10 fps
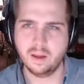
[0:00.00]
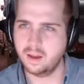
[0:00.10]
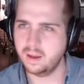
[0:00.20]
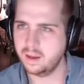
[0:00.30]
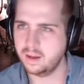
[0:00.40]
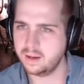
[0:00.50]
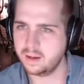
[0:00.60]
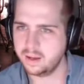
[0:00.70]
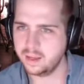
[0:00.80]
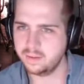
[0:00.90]
And
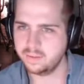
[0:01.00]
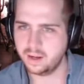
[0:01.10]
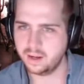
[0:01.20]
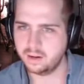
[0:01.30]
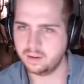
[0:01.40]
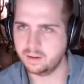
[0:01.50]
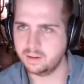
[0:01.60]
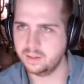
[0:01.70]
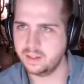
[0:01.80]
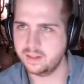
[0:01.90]
I have an error.
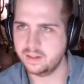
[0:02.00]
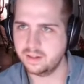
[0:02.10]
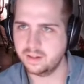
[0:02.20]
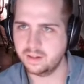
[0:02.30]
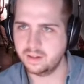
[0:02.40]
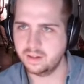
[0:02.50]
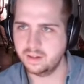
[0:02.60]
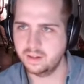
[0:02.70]
Let's see.